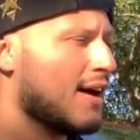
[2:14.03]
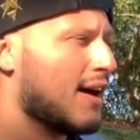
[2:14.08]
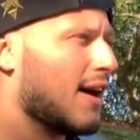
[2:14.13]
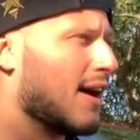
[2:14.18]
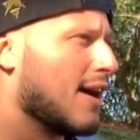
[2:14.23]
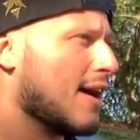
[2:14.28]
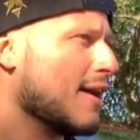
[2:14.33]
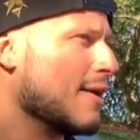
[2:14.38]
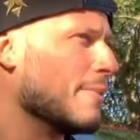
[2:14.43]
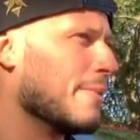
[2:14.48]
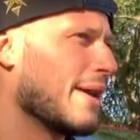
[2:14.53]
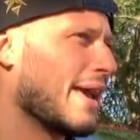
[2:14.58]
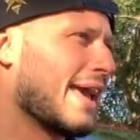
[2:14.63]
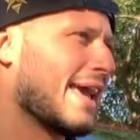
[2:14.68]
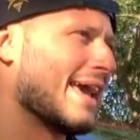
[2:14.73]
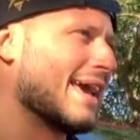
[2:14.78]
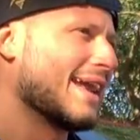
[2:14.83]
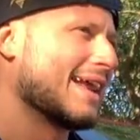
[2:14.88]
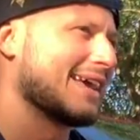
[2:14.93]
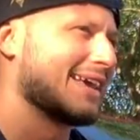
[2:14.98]

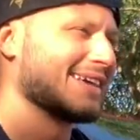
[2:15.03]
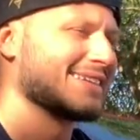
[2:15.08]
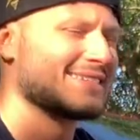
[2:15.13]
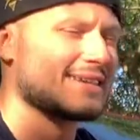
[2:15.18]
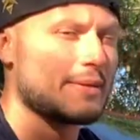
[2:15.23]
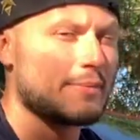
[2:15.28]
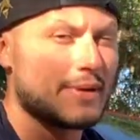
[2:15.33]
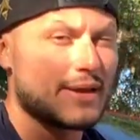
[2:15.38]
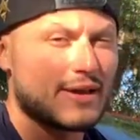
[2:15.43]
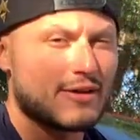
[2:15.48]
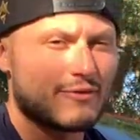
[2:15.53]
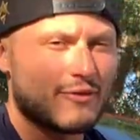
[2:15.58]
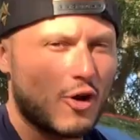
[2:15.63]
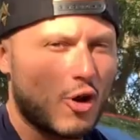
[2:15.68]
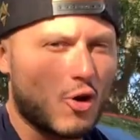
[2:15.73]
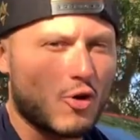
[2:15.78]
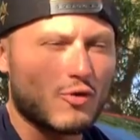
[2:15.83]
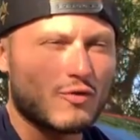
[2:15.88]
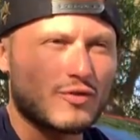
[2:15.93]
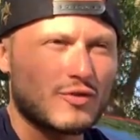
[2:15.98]
And I guess I may have
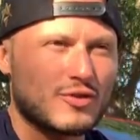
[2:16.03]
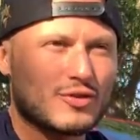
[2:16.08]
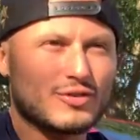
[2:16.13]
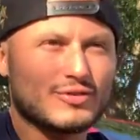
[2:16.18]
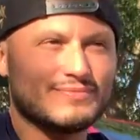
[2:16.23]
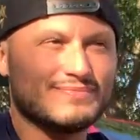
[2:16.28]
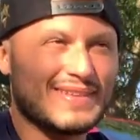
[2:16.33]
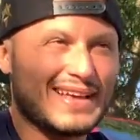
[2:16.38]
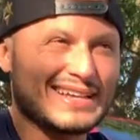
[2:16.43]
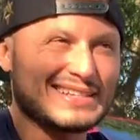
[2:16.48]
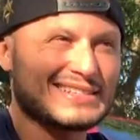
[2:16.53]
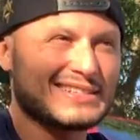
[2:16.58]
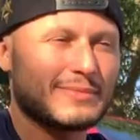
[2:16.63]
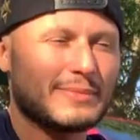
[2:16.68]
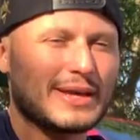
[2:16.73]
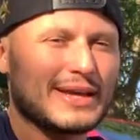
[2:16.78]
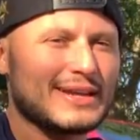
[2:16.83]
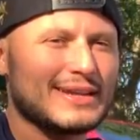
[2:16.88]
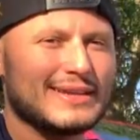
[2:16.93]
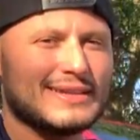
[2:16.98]

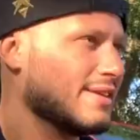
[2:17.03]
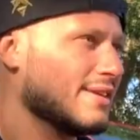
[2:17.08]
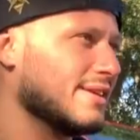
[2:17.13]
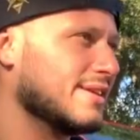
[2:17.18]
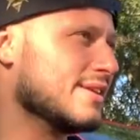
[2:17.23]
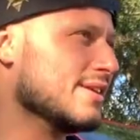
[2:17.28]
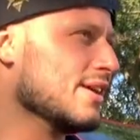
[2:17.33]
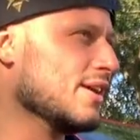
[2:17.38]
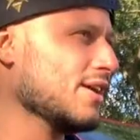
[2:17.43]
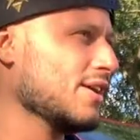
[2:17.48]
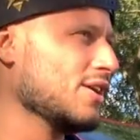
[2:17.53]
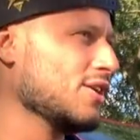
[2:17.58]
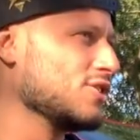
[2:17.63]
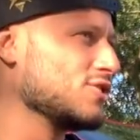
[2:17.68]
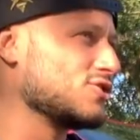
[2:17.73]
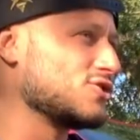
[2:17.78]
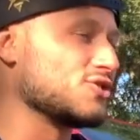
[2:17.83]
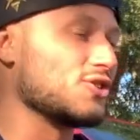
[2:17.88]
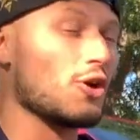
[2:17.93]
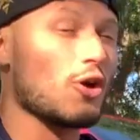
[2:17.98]
overestimated the
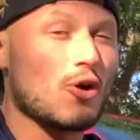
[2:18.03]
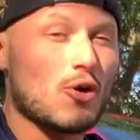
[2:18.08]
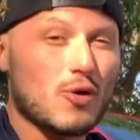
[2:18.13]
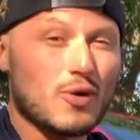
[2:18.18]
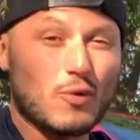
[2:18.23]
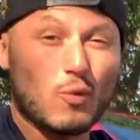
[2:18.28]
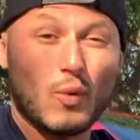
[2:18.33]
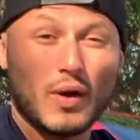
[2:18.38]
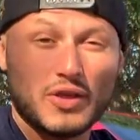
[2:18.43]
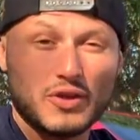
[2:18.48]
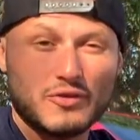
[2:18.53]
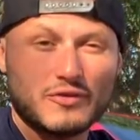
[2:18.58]
snow and weather